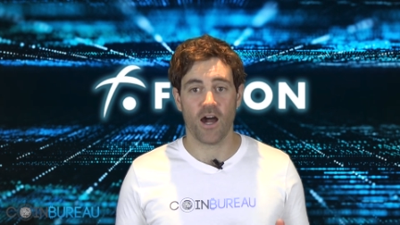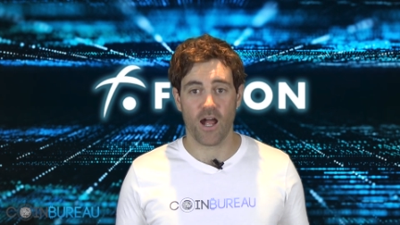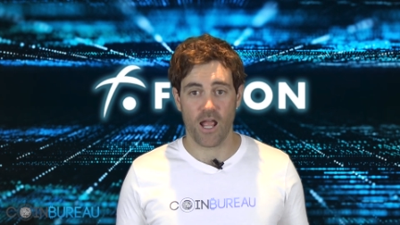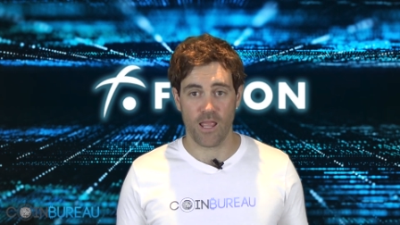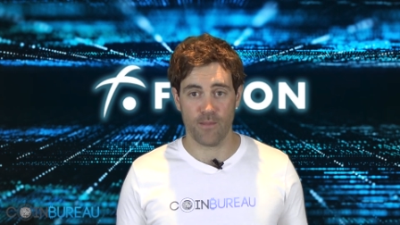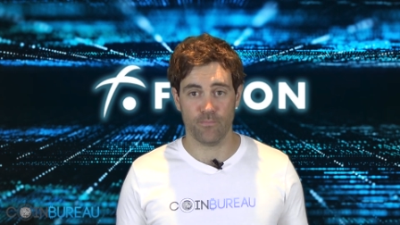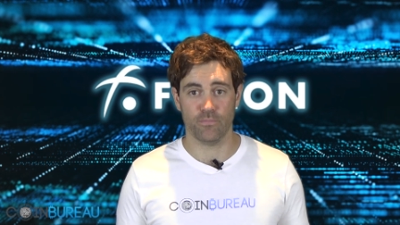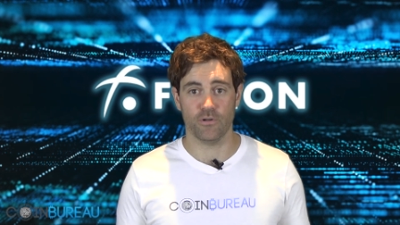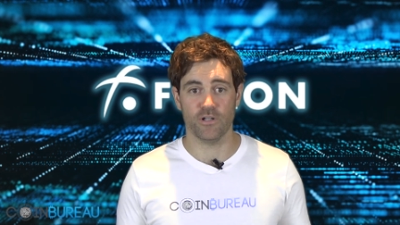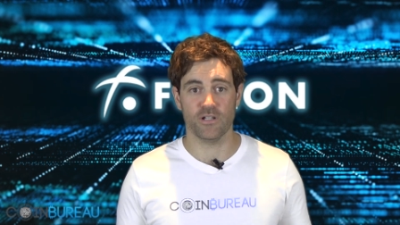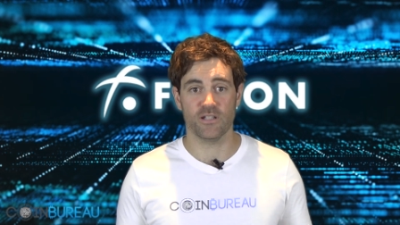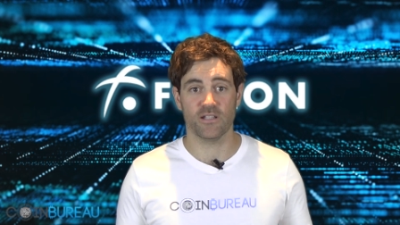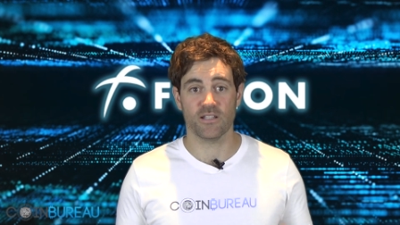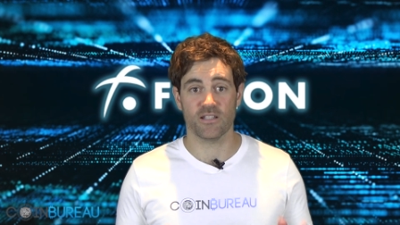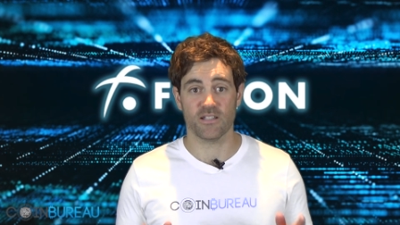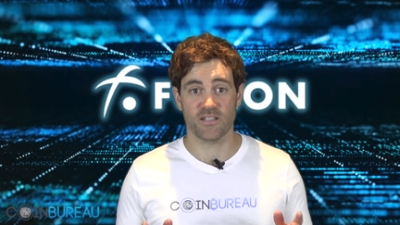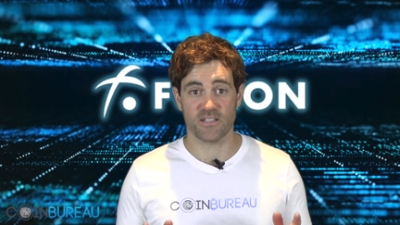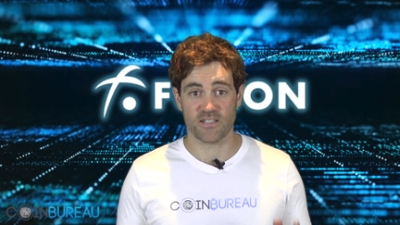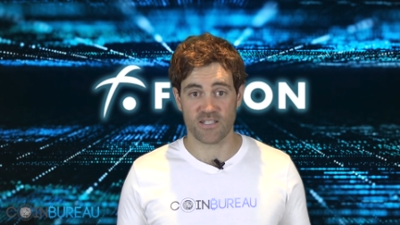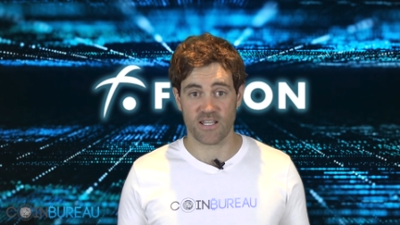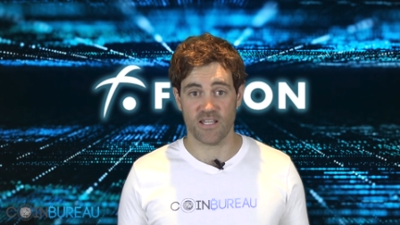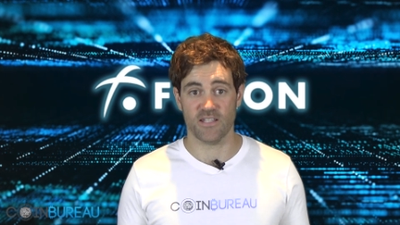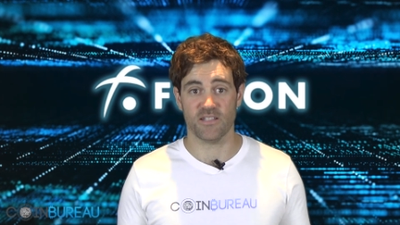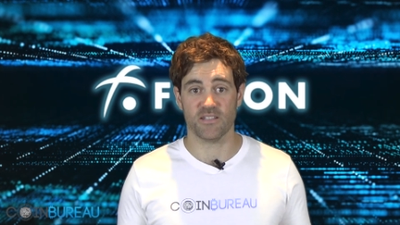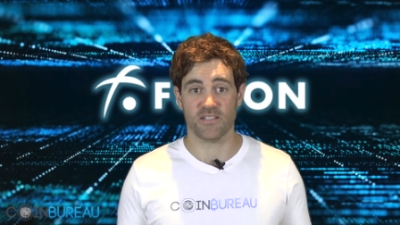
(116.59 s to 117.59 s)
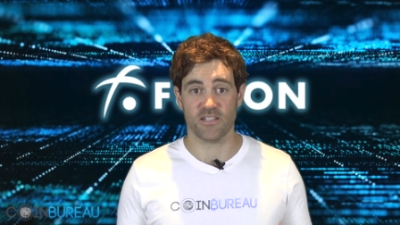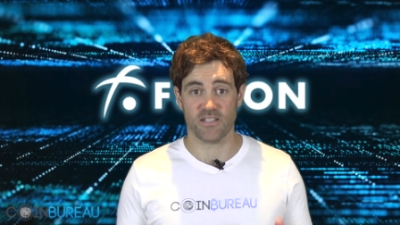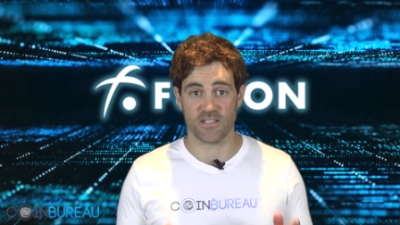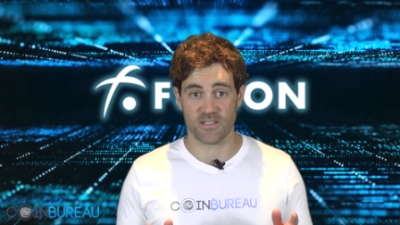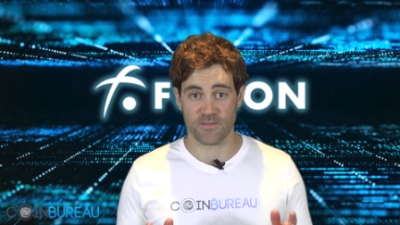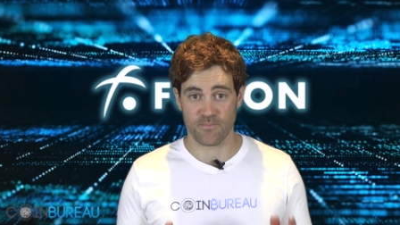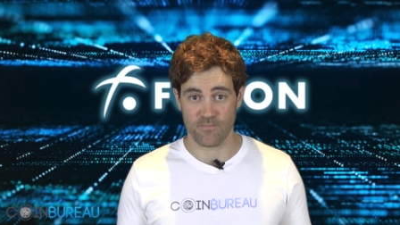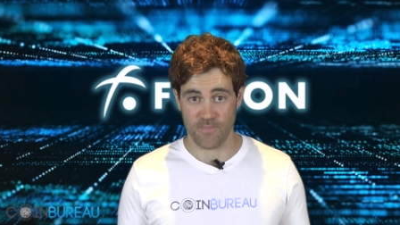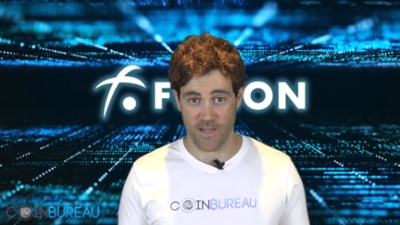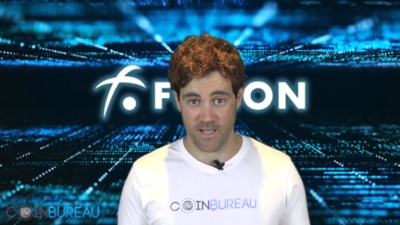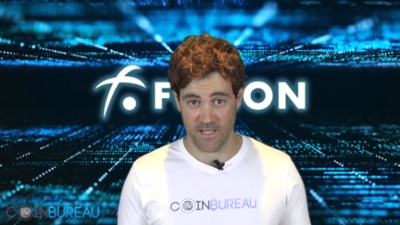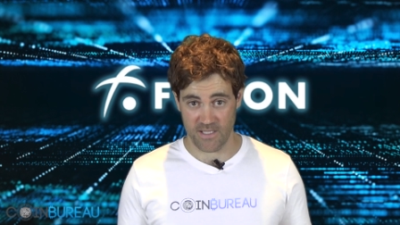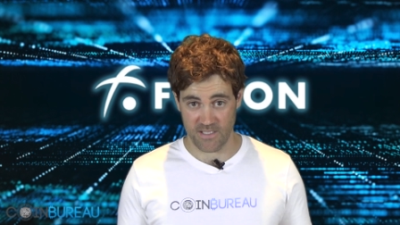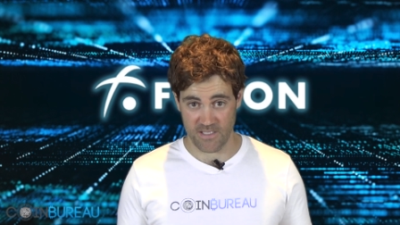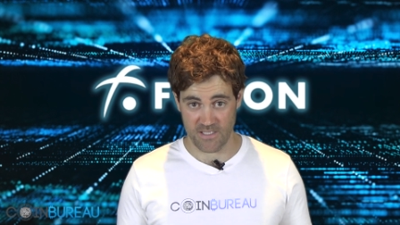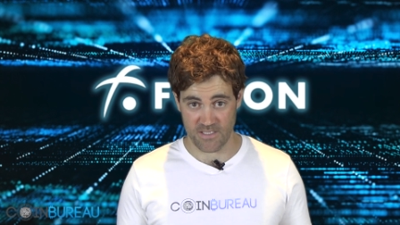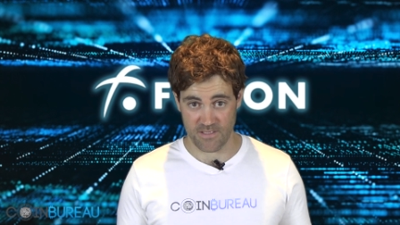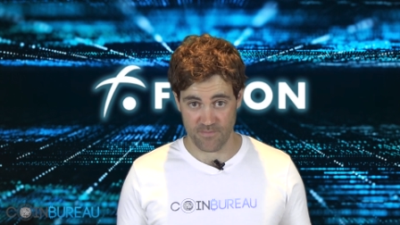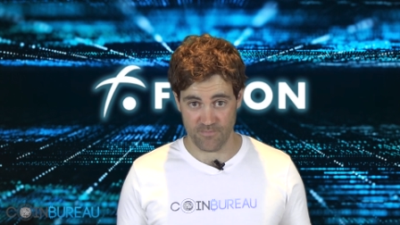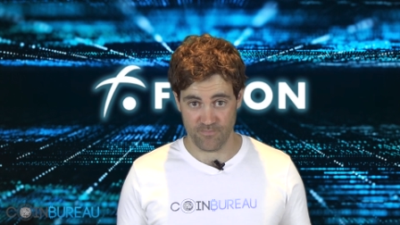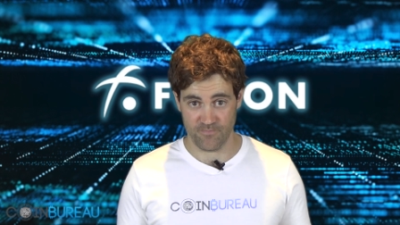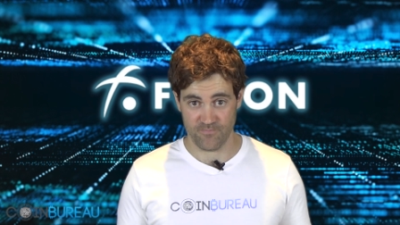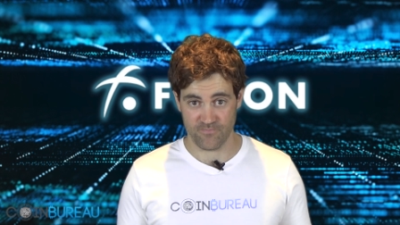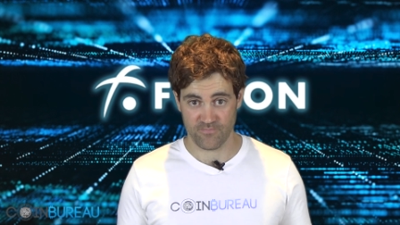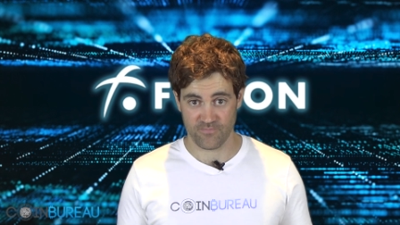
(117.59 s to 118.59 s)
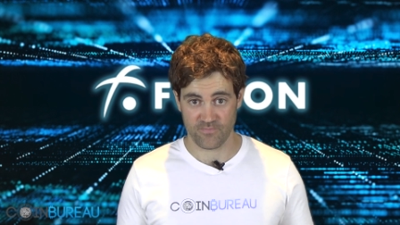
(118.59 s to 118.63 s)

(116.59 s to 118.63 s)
hybrid consensus mechanism.